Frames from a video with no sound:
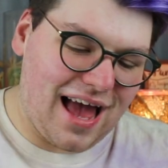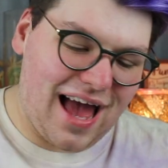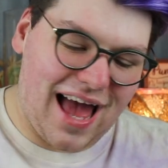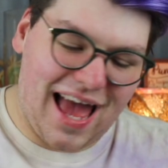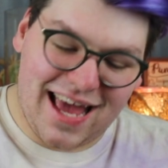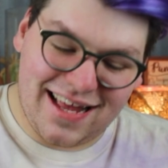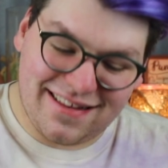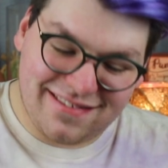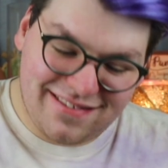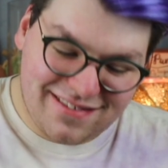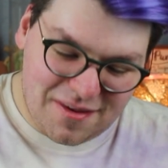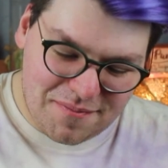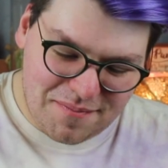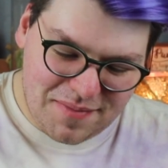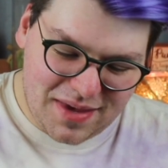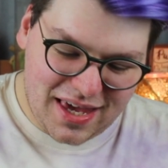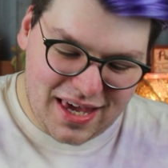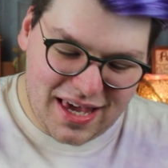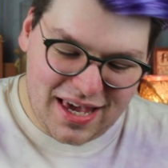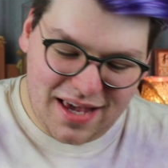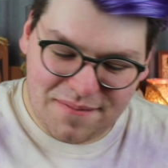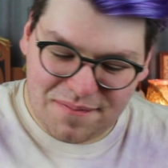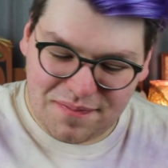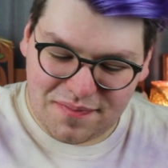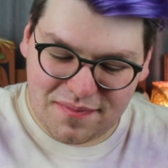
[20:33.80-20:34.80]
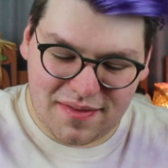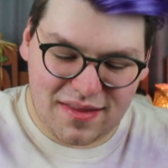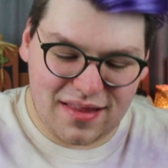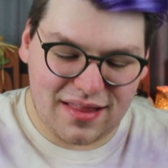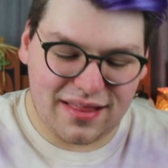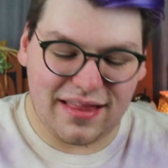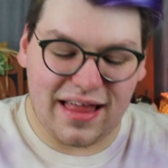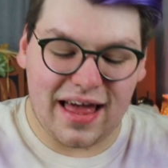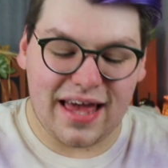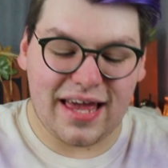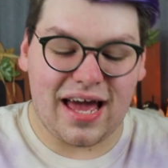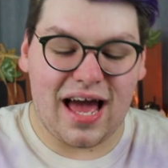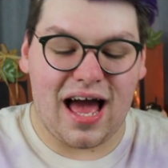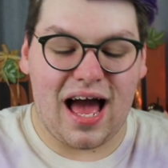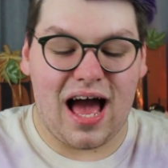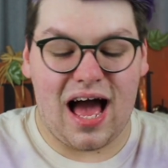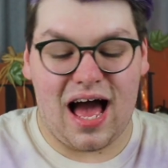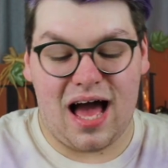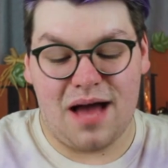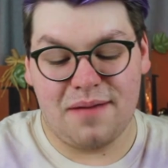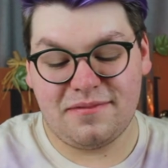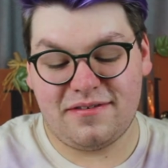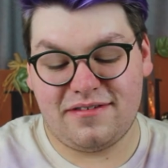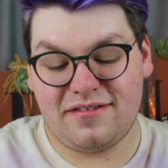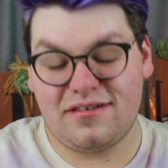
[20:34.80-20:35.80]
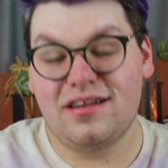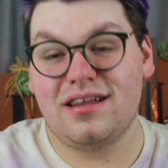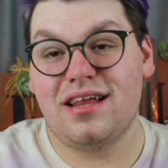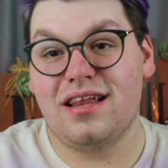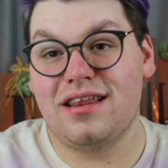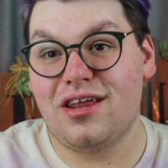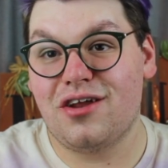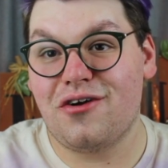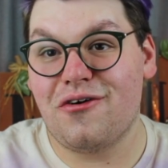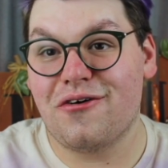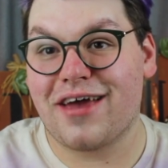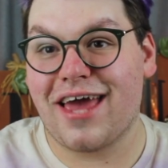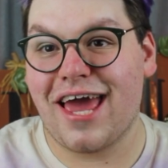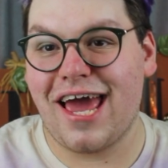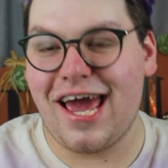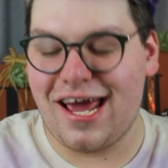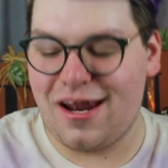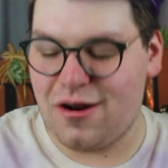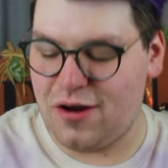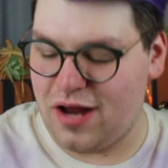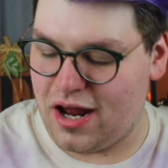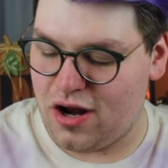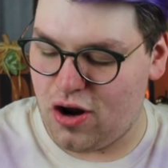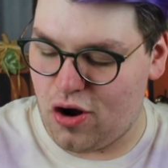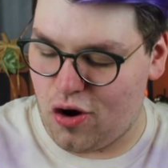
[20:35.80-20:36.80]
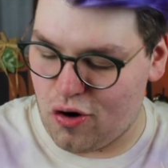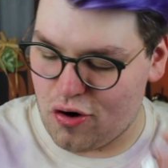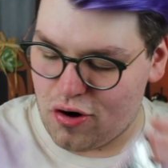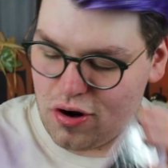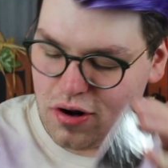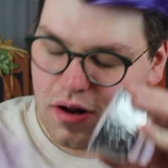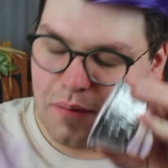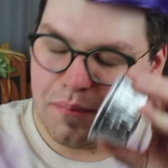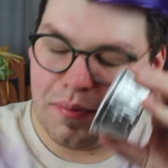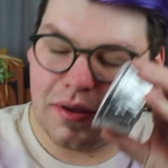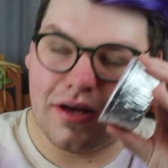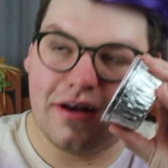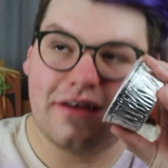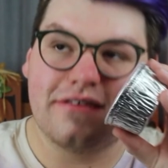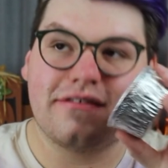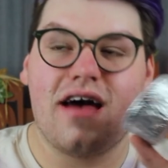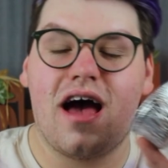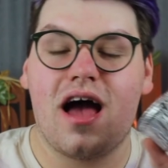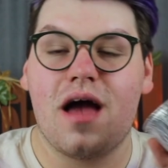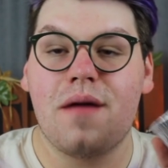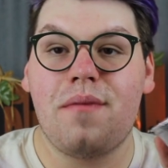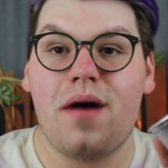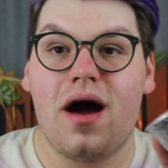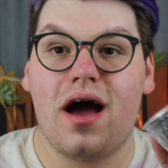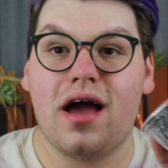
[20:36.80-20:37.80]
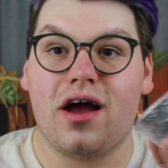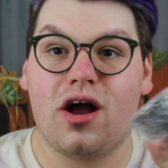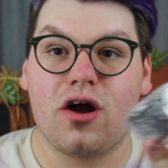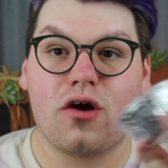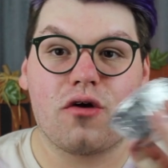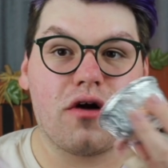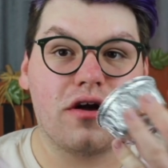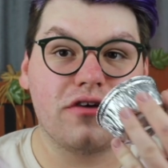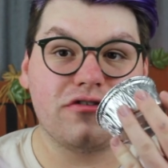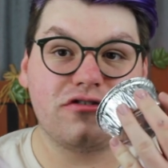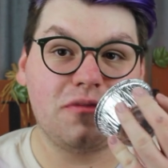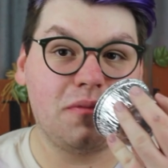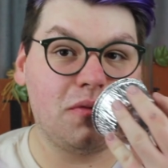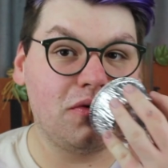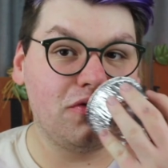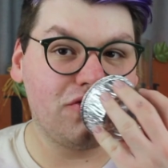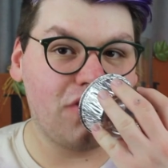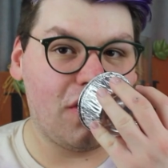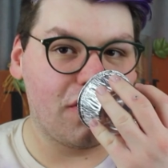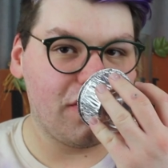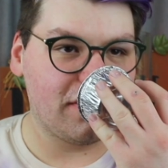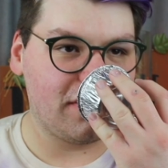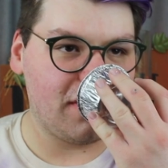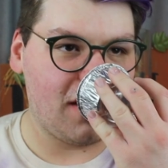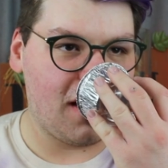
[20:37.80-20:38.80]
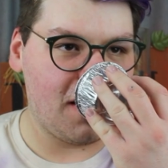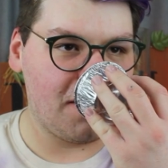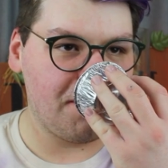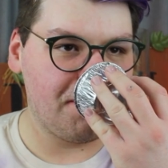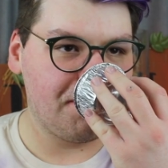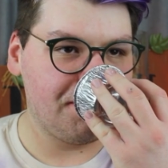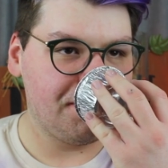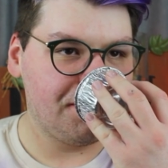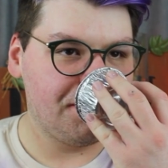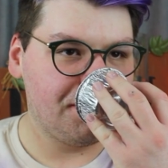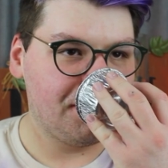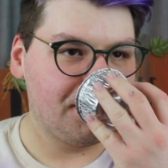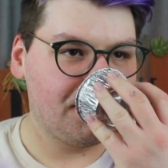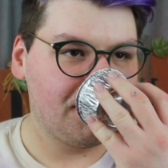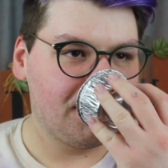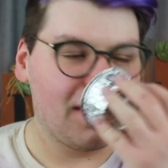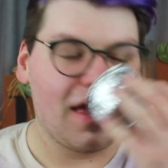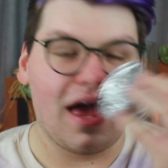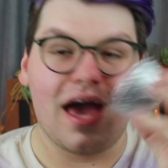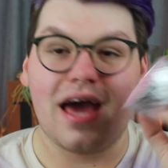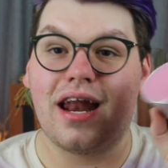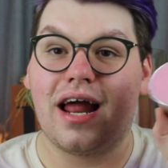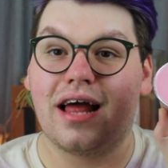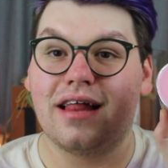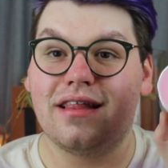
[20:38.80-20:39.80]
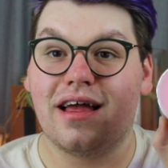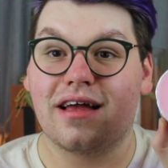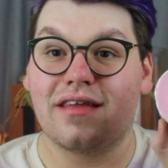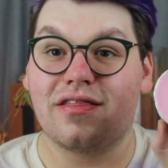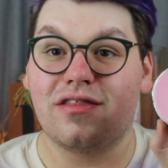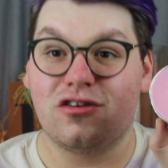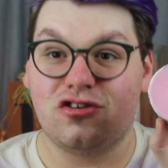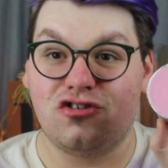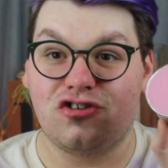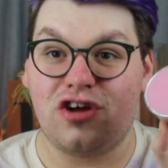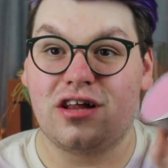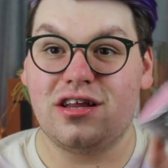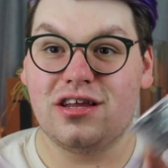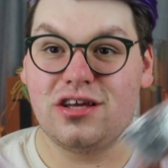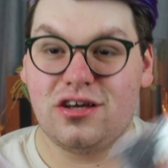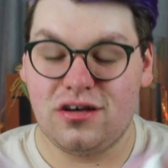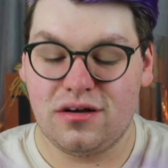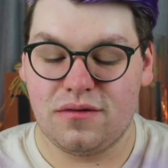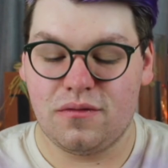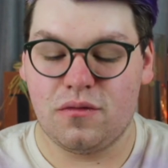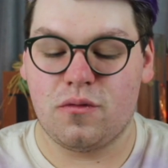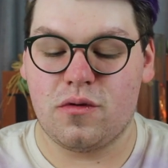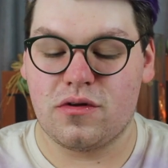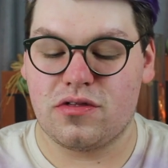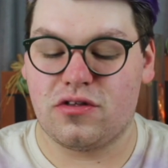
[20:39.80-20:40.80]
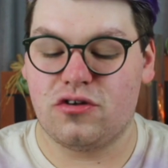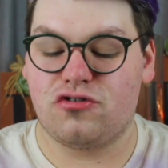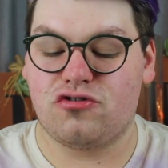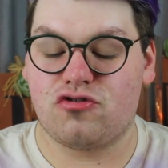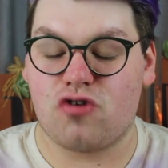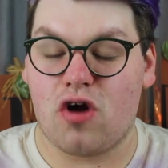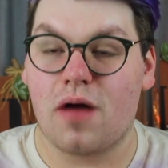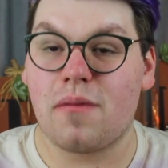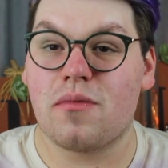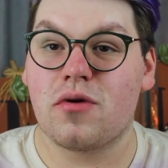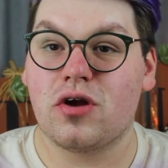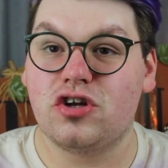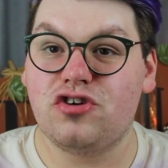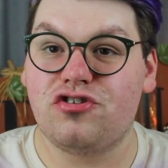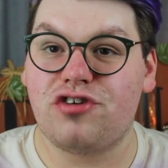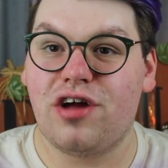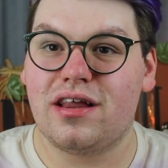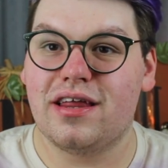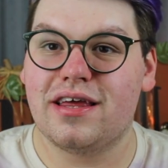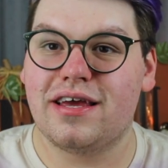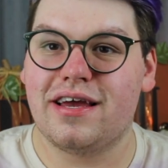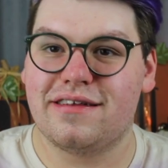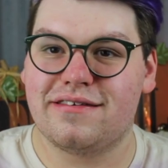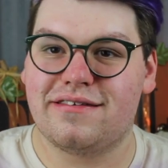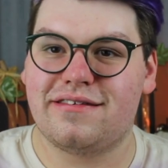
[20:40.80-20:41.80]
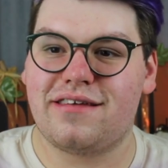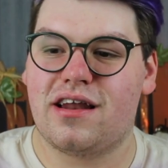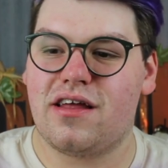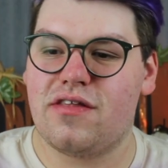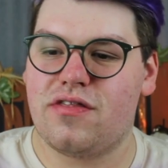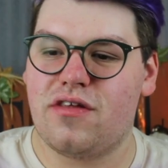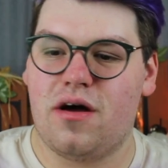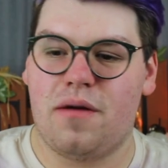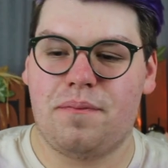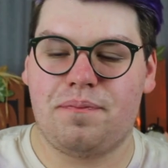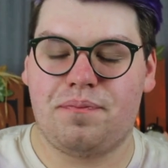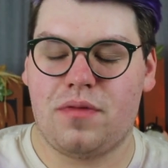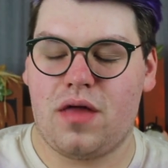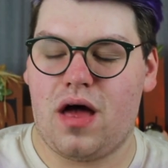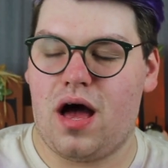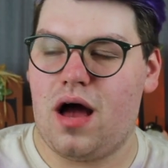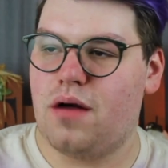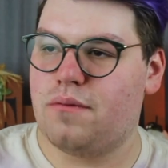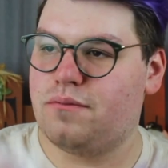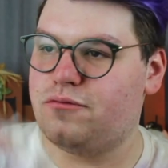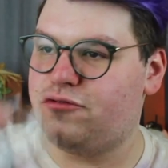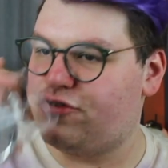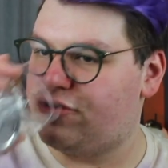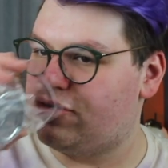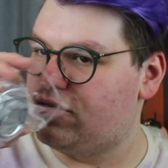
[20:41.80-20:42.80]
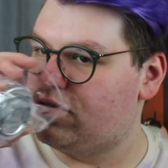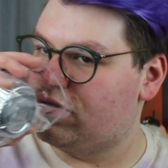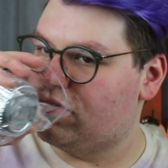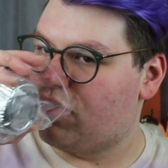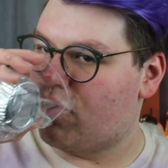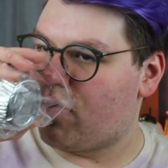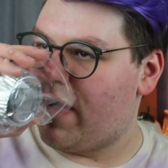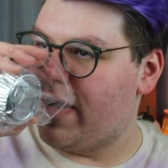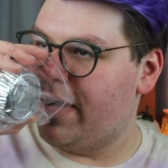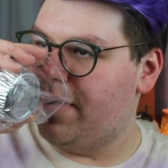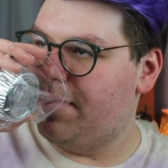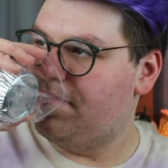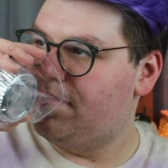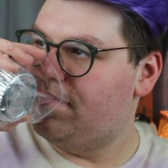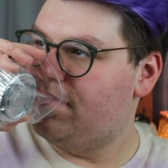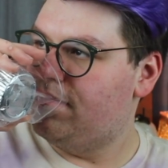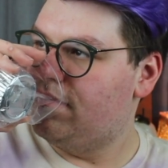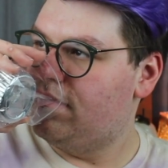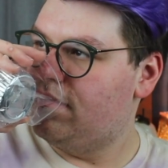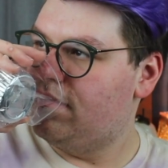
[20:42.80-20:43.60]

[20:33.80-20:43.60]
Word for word: And to me, like, I'm still a little kid at heart because I buy Uncrustables all the time and I like the jelly with the strawberry jelly instead of the um, grape.